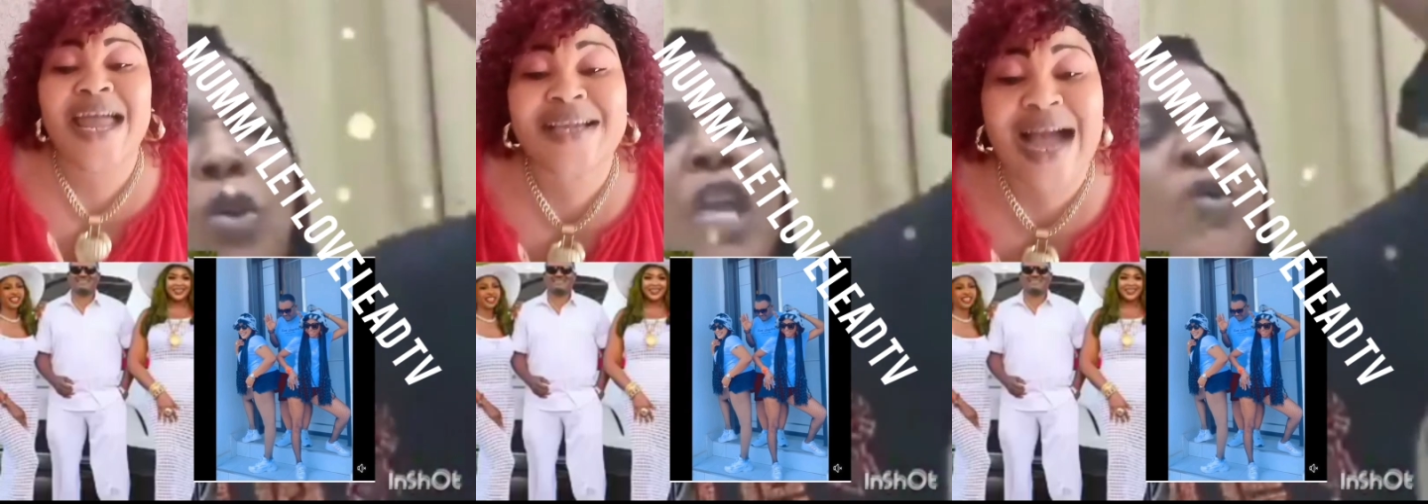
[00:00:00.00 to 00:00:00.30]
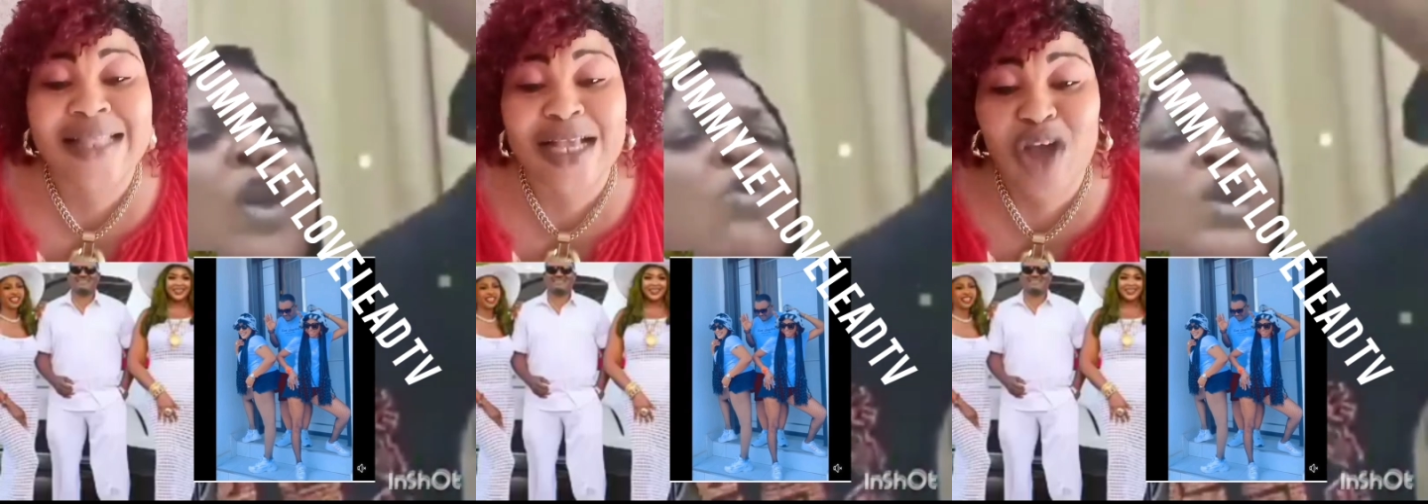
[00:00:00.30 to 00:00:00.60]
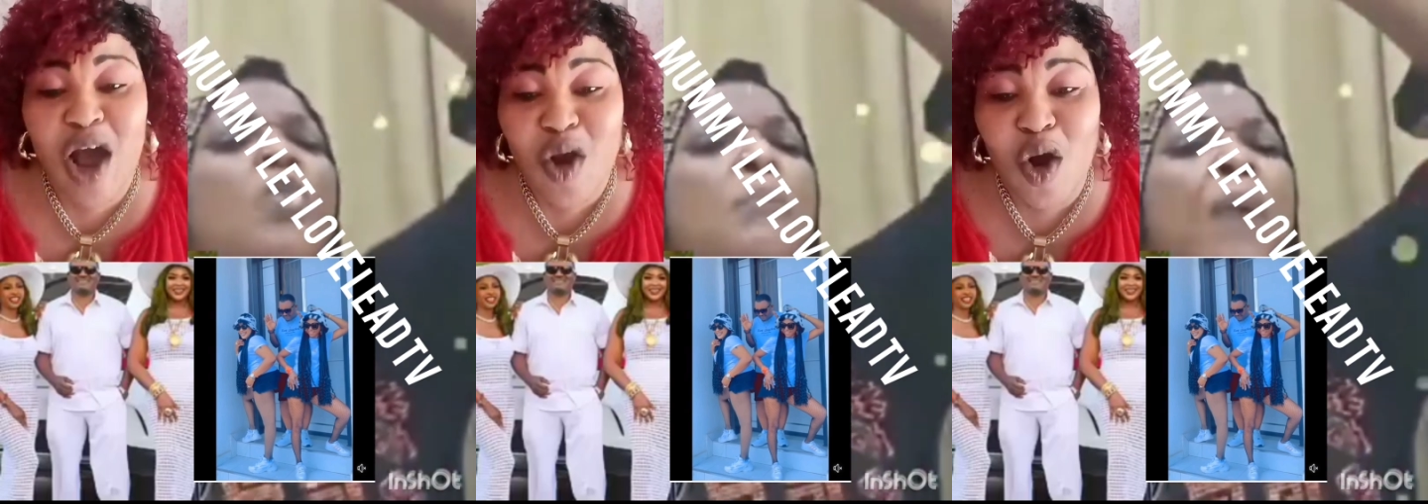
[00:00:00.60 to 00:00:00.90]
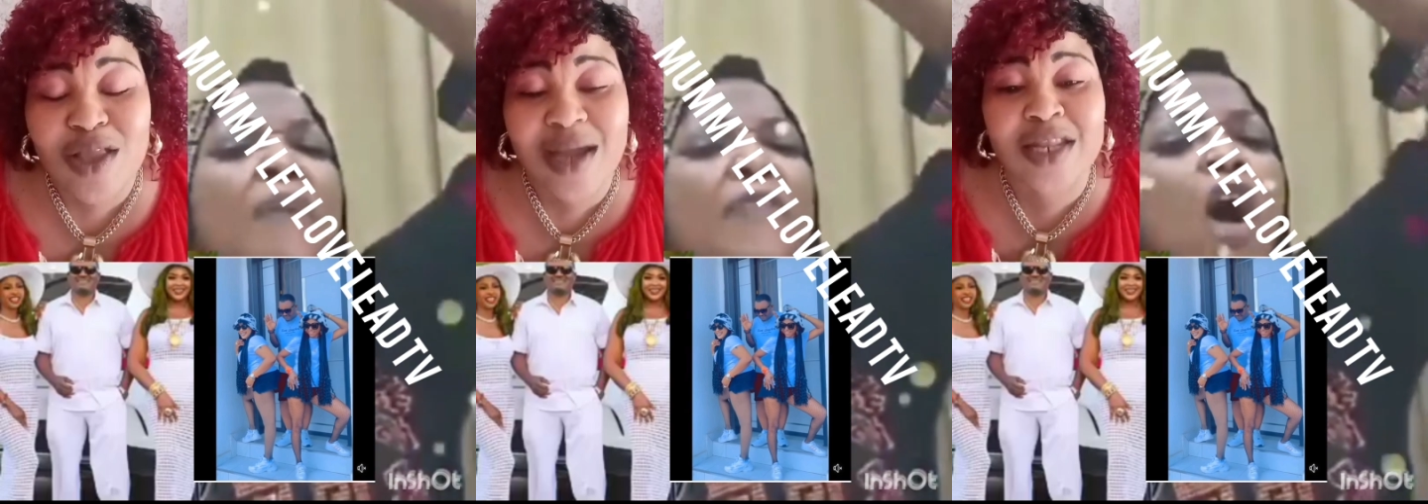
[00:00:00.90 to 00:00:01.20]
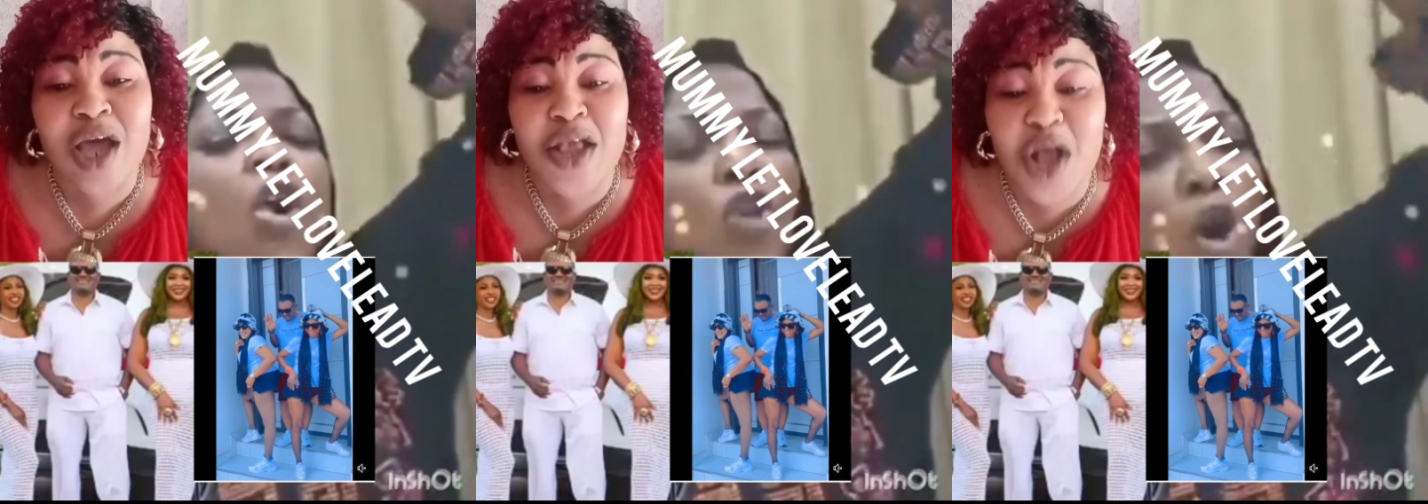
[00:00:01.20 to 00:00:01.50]
will fall upon you. It
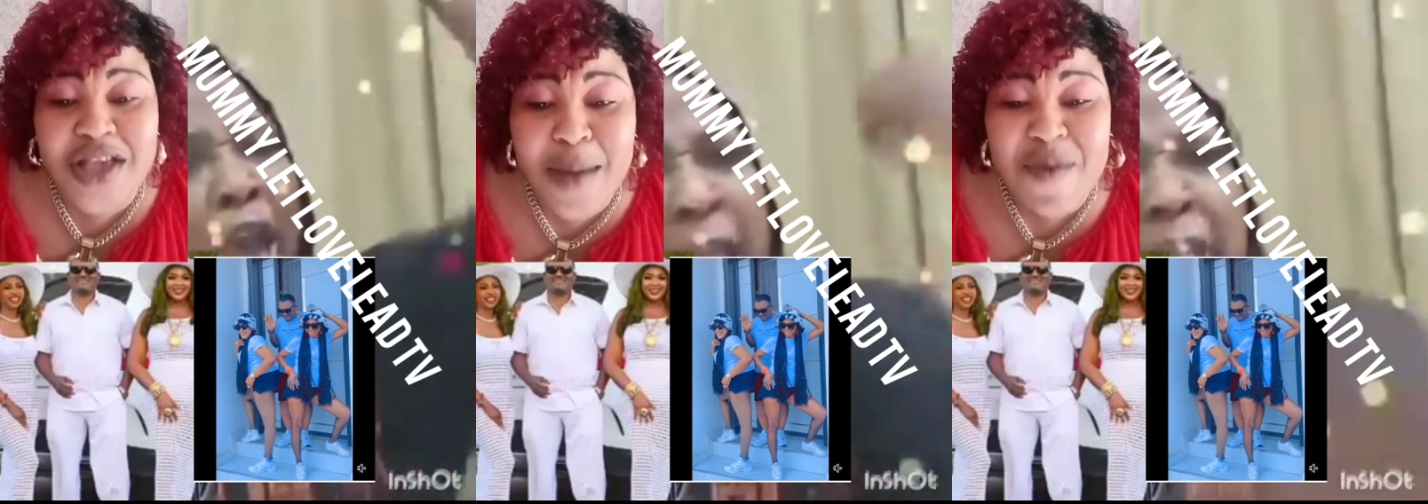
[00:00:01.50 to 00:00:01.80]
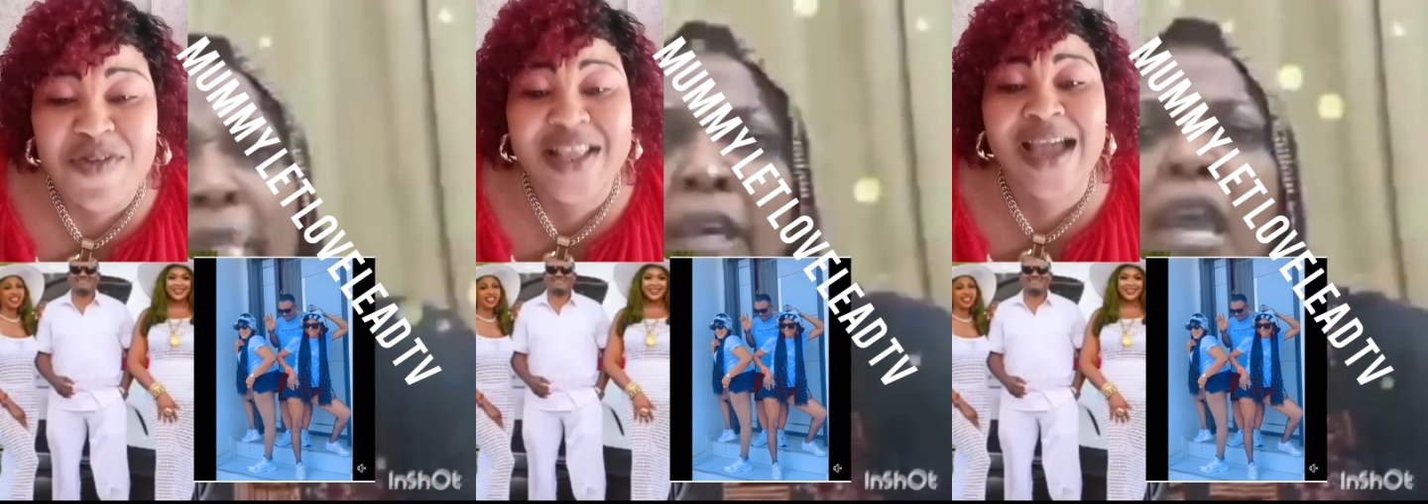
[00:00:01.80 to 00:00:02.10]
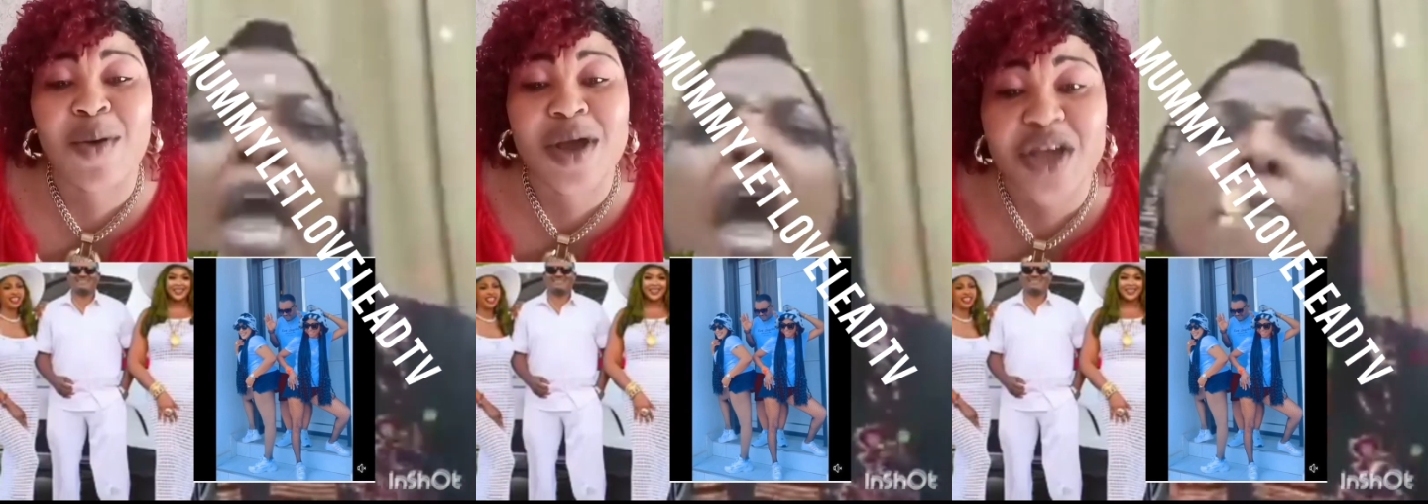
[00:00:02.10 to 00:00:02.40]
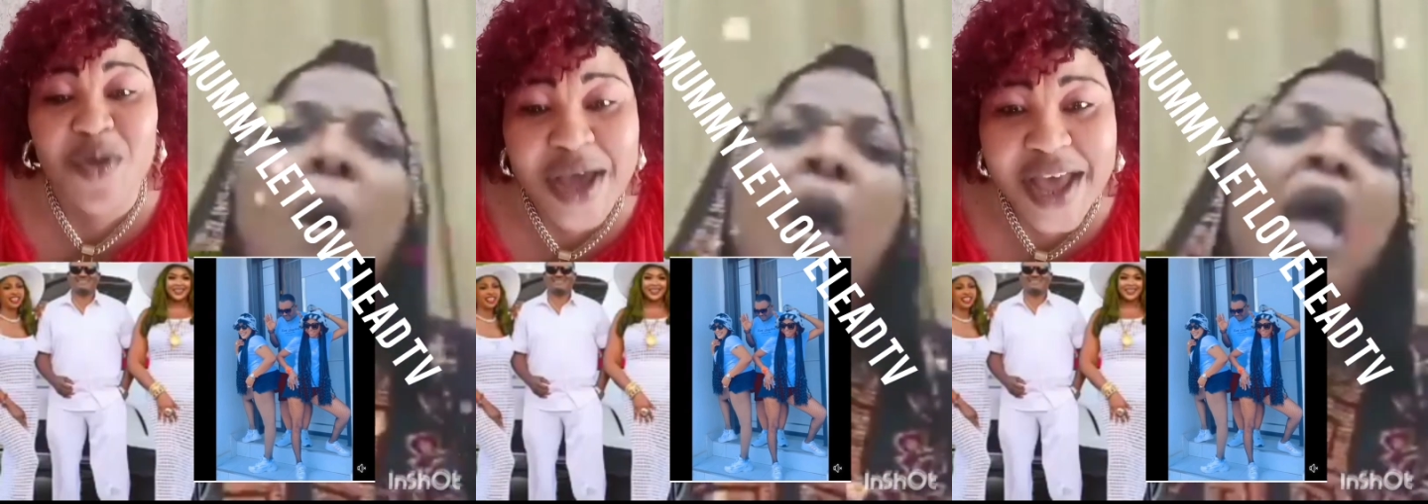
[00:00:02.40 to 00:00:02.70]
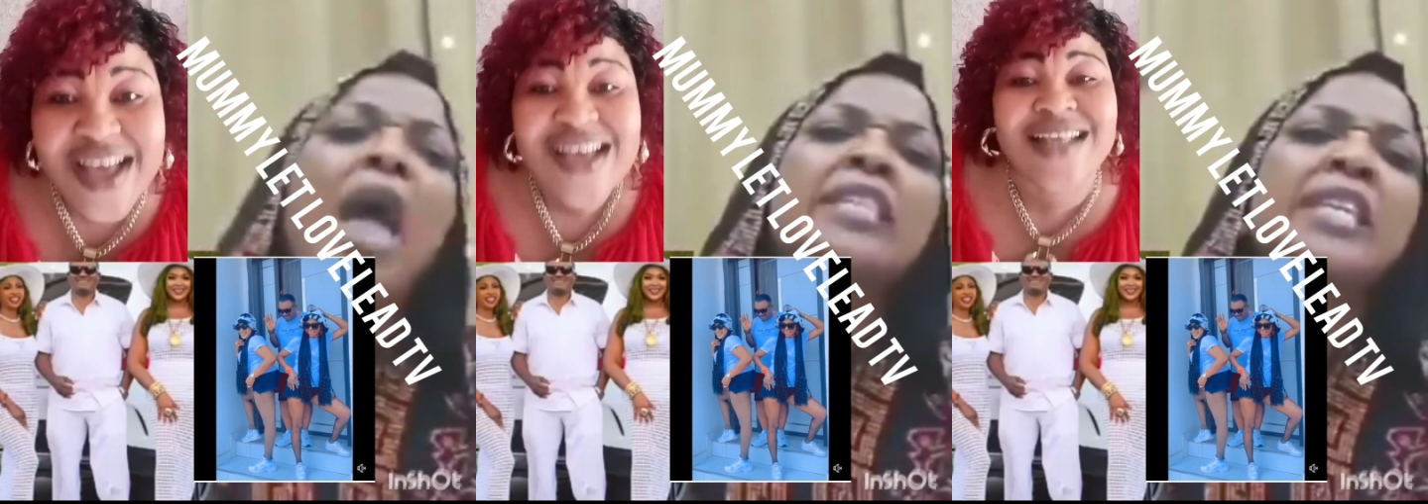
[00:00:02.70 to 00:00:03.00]
will backfire on your
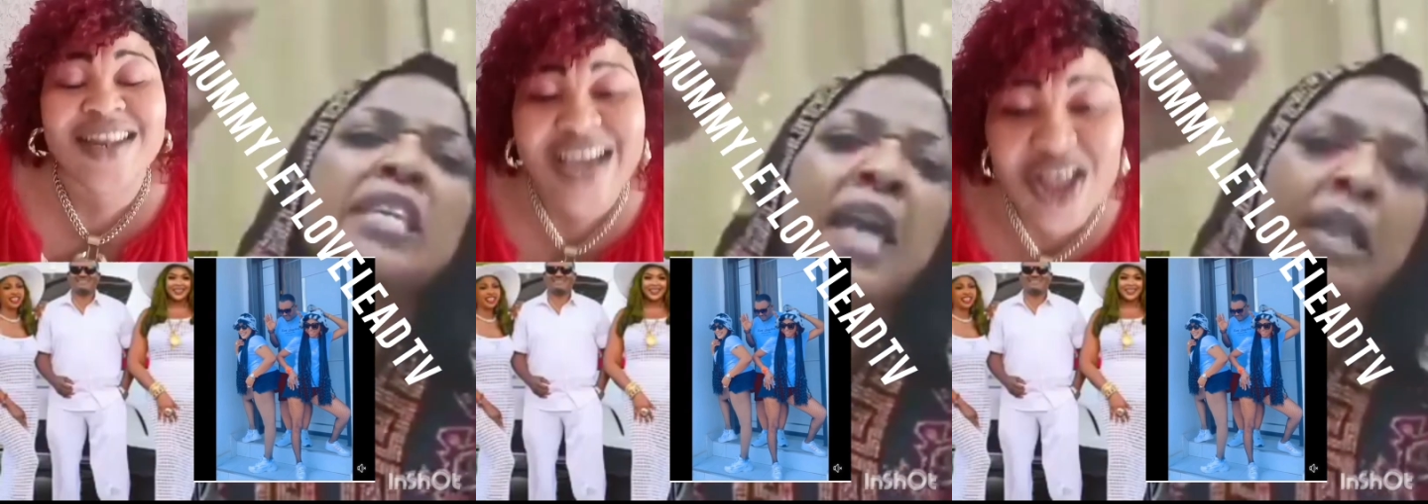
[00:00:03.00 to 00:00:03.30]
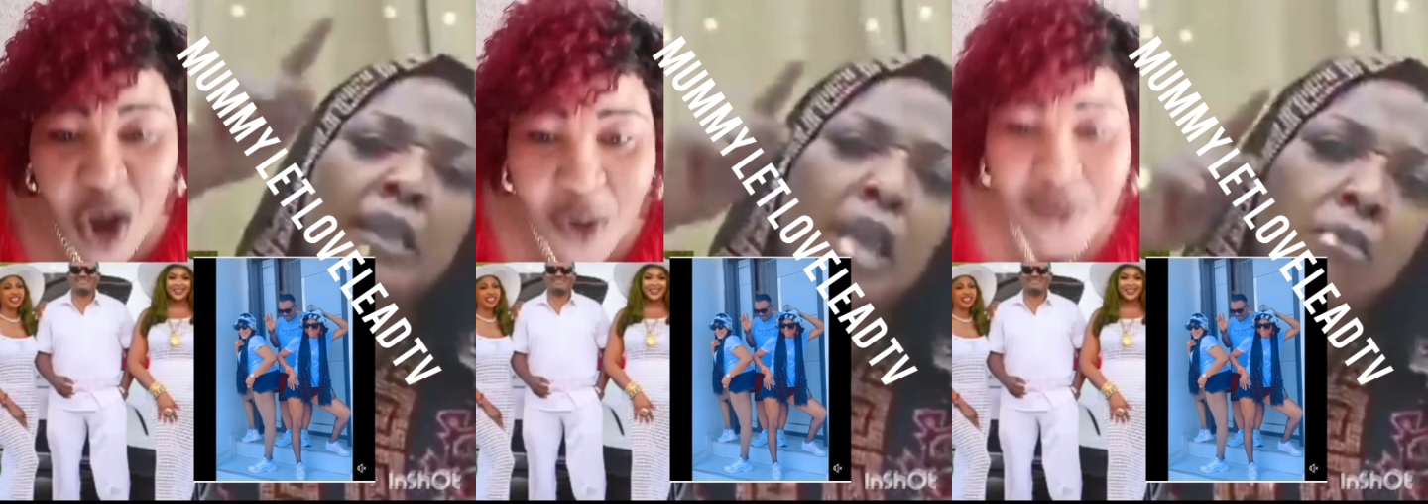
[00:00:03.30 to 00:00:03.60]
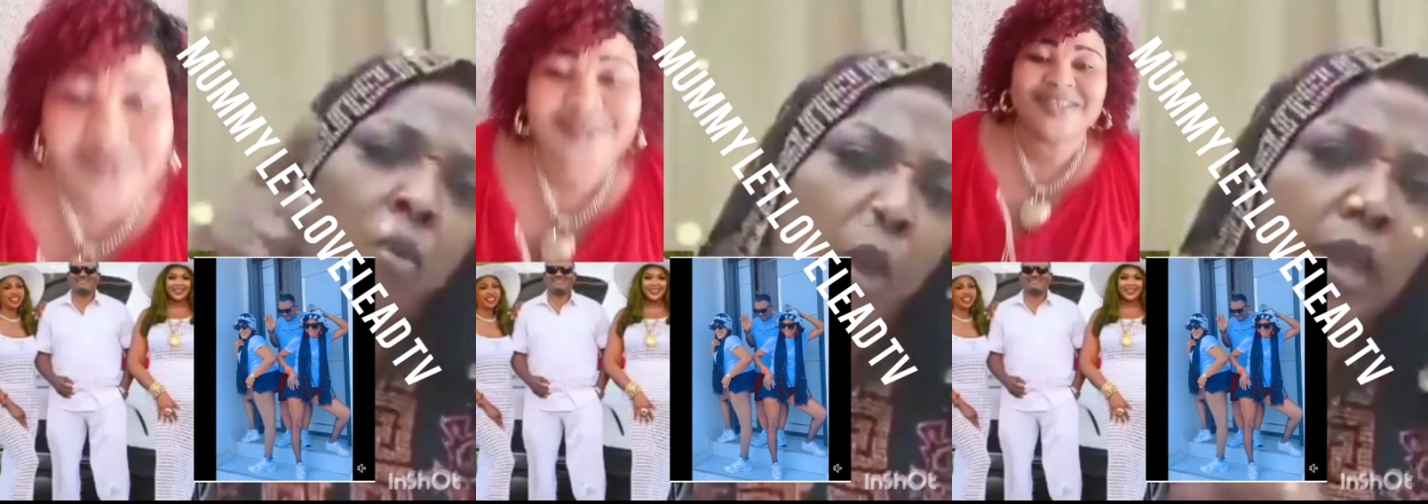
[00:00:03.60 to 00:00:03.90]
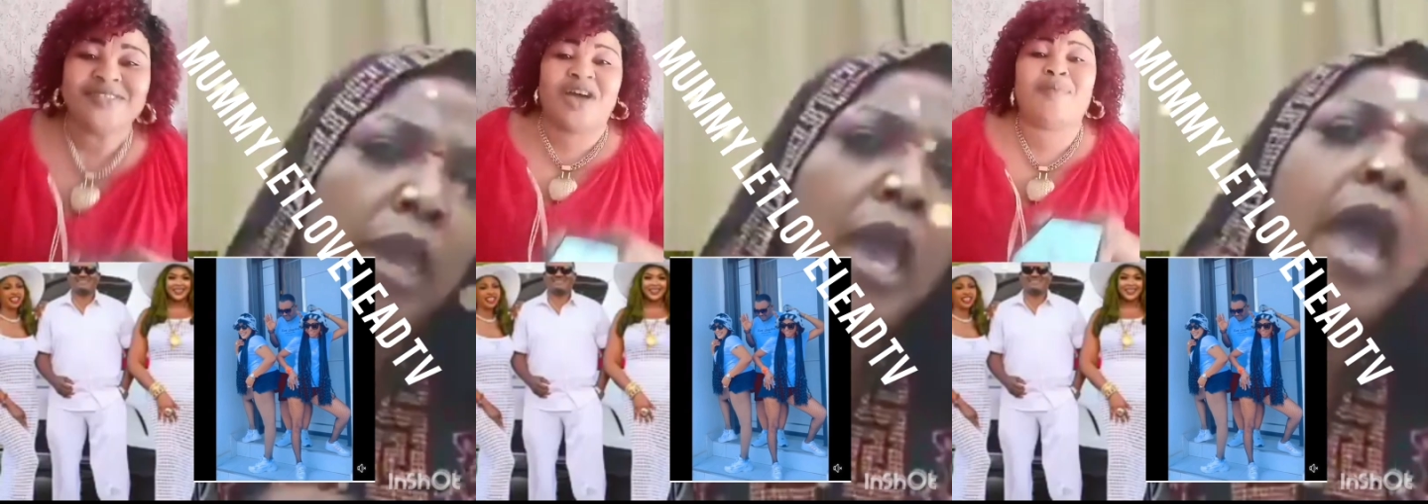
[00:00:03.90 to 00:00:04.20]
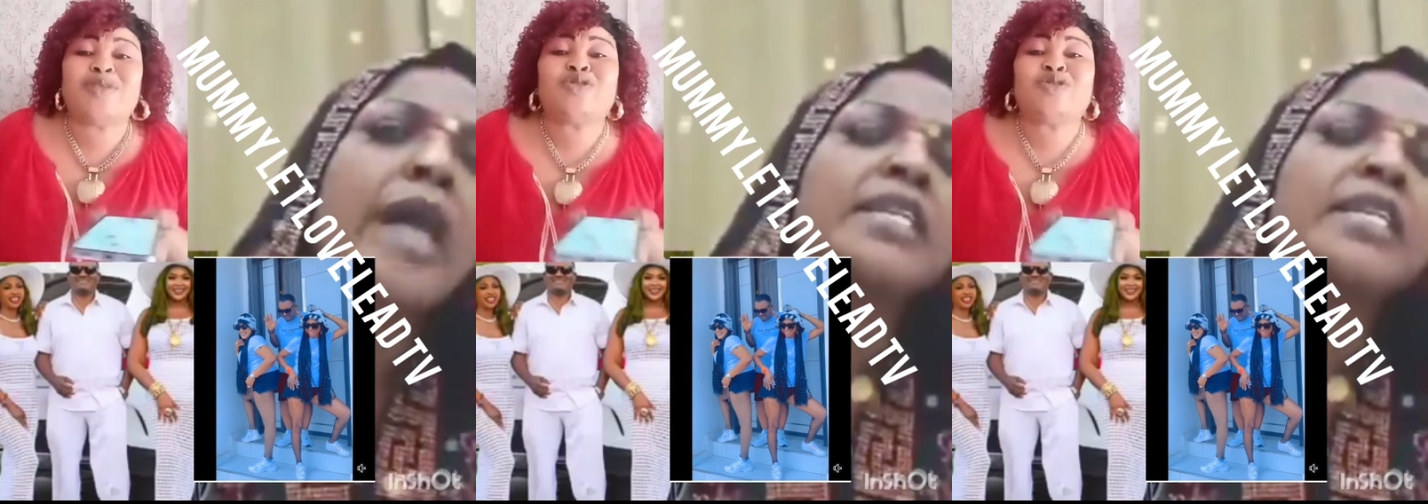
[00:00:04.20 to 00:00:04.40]
head. Anything here,